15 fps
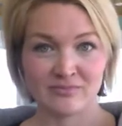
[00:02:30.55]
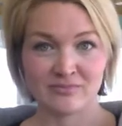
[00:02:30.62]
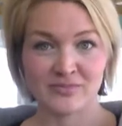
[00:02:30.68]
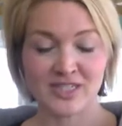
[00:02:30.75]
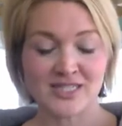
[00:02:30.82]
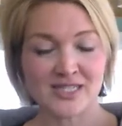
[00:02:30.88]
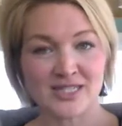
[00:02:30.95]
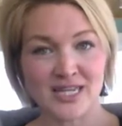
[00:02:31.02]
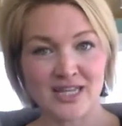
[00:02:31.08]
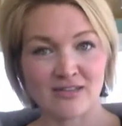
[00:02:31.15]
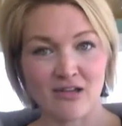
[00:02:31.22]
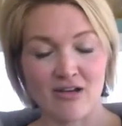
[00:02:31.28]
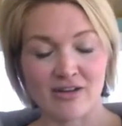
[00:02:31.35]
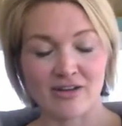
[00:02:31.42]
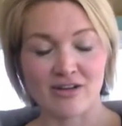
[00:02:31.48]
Doesn't take
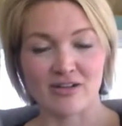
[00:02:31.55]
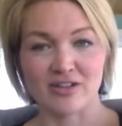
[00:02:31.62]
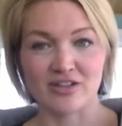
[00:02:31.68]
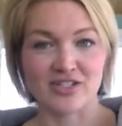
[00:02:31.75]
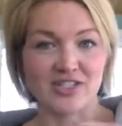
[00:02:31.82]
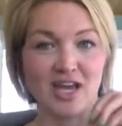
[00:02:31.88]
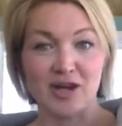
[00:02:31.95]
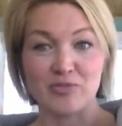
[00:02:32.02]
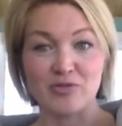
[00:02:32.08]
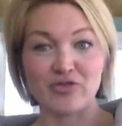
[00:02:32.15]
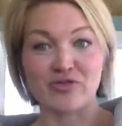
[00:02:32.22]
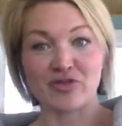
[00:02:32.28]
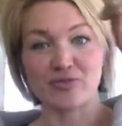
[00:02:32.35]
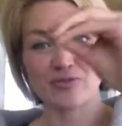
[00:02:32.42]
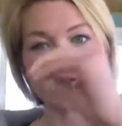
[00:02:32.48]
long at all. You just kind of move
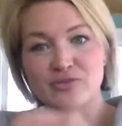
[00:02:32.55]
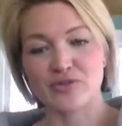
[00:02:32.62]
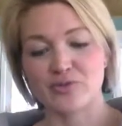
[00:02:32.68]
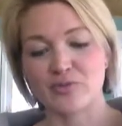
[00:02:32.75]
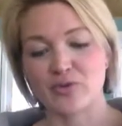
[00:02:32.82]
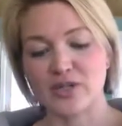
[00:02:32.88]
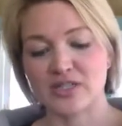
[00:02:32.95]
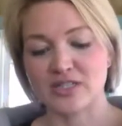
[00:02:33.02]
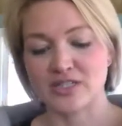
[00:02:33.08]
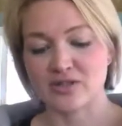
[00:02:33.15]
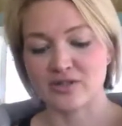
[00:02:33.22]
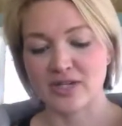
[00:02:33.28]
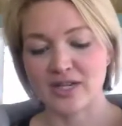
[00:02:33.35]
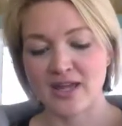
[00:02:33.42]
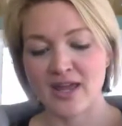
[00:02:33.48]
room to room, quickly do
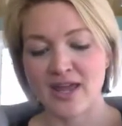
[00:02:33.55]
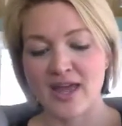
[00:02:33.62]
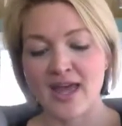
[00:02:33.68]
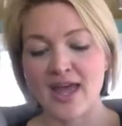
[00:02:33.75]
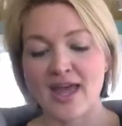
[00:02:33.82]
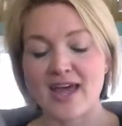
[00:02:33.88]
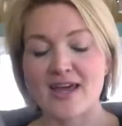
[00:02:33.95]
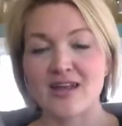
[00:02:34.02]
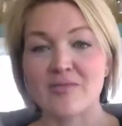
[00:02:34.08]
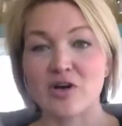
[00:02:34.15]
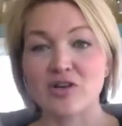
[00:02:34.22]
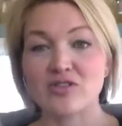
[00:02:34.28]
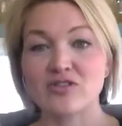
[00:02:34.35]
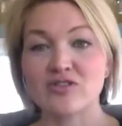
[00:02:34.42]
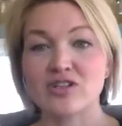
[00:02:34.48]
it. And I'm
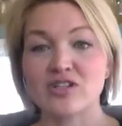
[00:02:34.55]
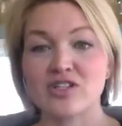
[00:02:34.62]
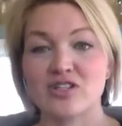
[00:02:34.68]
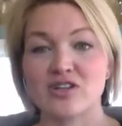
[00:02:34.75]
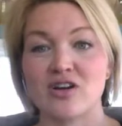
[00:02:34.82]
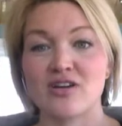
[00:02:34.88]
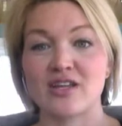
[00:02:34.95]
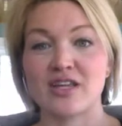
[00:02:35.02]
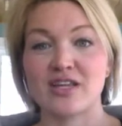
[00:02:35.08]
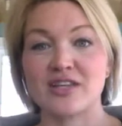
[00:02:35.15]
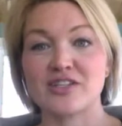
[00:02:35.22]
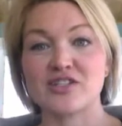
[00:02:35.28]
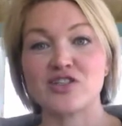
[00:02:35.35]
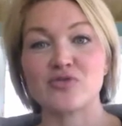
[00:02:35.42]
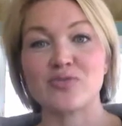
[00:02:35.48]
also going to start getting
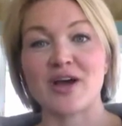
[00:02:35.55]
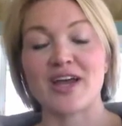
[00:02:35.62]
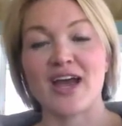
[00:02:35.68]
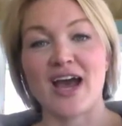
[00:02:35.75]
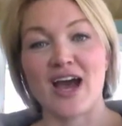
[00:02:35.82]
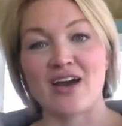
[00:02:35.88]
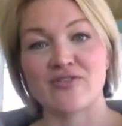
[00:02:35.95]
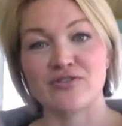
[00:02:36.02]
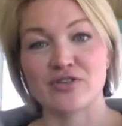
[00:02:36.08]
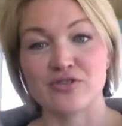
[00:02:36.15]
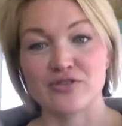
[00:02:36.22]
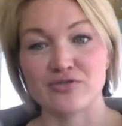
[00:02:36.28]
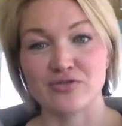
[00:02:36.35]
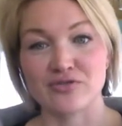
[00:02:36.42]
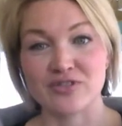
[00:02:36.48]
into my
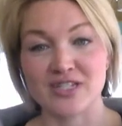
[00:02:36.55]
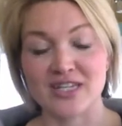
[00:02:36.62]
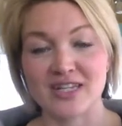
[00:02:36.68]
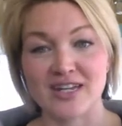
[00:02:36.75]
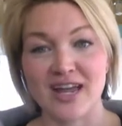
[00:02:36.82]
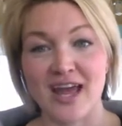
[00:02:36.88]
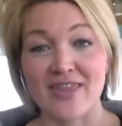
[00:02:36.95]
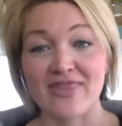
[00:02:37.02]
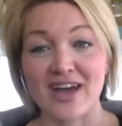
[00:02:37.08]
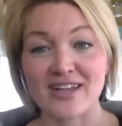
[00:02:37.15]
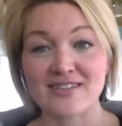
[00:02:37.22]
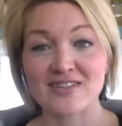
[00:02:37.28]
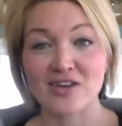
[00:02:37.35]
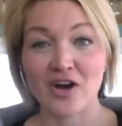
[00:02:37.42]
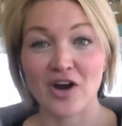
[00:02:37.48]
afternoon routine. And
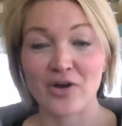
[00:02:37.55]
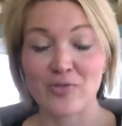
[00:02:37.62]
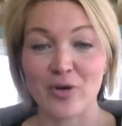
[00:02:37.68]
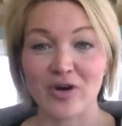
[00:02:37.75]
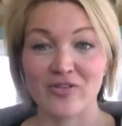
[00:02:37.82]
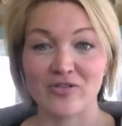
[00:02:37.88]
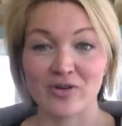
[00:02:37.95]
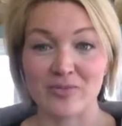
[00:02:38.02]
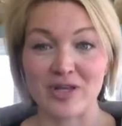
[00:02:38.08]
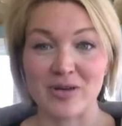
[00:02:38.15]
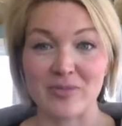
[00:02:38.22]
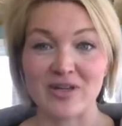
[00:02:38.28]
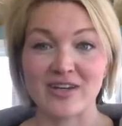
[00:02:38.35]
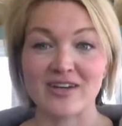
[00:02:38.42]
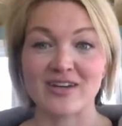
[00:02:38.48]
that's the hard part for me
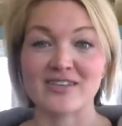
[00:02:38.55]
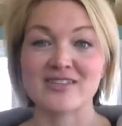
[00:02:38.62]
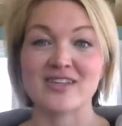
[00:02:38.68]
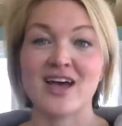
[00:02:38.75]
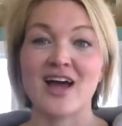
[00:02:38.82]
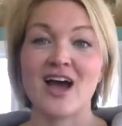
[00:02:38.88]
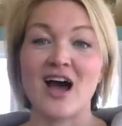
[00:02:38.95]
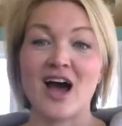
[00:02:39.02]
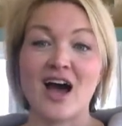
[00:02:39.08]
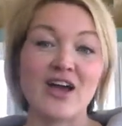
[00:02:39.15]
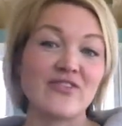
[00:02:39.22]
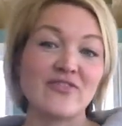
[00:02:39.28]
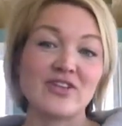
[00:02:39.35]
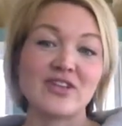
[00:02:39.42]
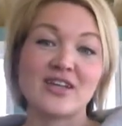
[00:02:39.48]
because I
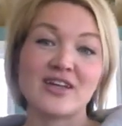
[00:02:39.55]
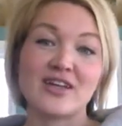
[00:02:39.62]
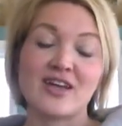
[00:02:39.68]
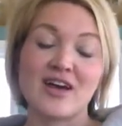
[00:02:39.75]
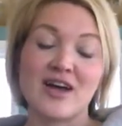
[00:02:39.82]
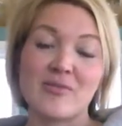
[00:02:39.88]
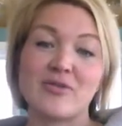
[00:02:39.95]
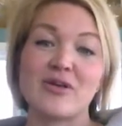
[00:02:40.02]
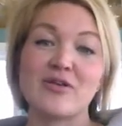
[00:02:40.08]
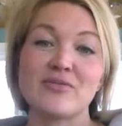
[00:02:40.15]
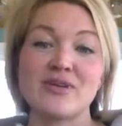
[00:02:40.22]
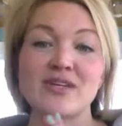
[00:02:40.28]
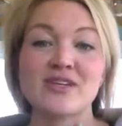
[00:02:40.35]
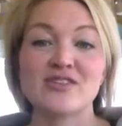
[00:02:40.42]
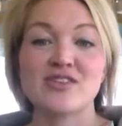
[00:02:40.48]
feel like I play with
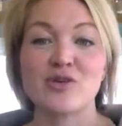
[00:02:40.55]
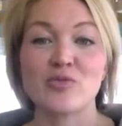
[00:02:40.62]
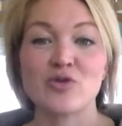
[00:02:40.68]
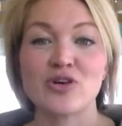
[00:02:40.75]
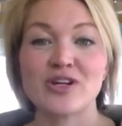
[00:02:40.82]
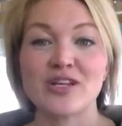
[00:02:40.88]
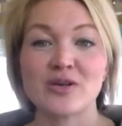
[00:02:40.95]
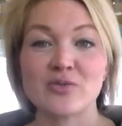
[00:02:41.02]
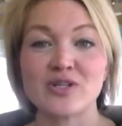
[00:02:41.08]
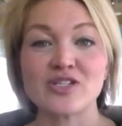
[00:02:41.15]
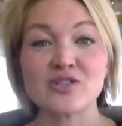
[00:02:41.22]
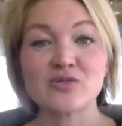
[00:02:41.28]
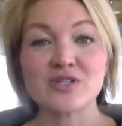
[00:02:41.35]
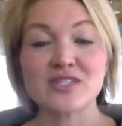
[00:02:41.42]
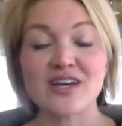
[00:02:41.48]
my kids all morning and we
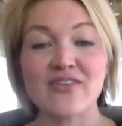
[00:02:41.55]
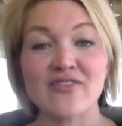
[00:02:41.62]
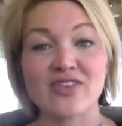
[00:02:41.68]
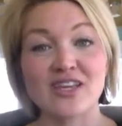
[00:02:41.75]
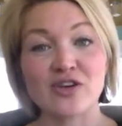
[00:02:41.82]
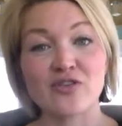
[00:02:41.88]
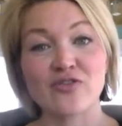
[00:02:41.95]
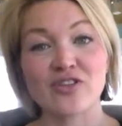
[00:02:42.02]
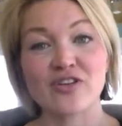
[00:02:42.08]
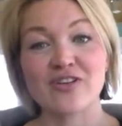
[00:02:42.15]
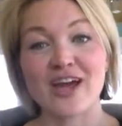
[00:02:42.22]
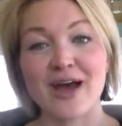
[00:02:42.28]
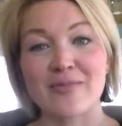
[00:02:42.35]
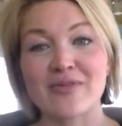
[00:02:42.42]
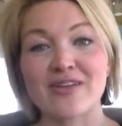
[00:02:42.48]
do stuff and they go for their
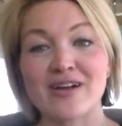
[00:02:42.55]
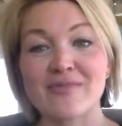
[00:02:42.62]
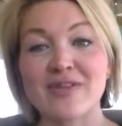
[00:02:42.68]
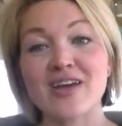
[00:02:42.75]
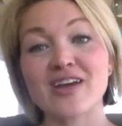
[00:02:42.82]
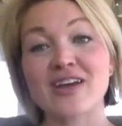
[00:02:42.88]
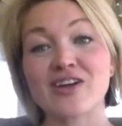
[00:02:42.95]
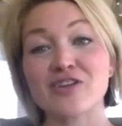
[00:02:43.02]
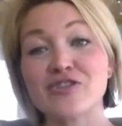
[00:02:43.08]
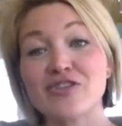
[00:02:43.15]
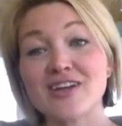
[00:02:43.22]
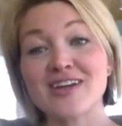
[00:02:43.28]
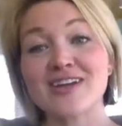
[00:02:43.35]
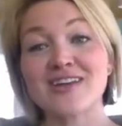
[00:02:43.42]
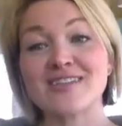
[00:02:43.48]
nap and then I'm like,
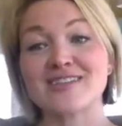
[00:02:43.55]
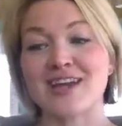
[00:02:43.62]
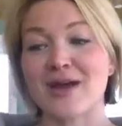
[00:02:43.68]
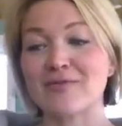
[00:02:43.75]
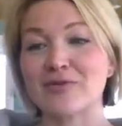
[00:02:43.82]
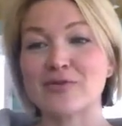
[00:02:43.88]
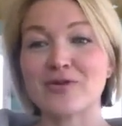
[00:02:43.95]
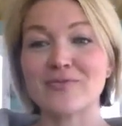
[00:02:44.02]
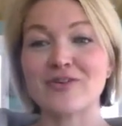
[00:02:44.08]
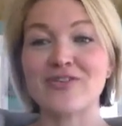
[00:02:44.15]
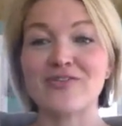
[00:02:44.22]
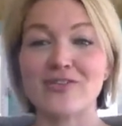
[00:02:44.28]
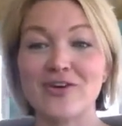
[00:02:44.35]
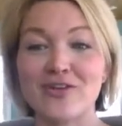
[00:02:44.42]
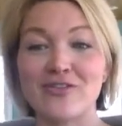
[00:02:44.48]
great, time to go on my
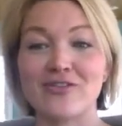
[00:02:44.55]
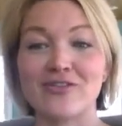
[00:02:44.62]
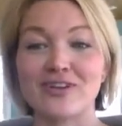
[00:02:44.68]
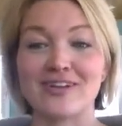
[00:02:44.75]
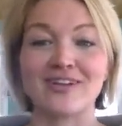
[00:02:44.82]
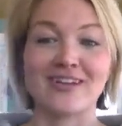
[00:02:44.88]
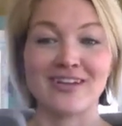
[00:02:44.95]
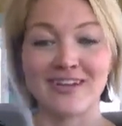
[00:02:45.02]
phone. And,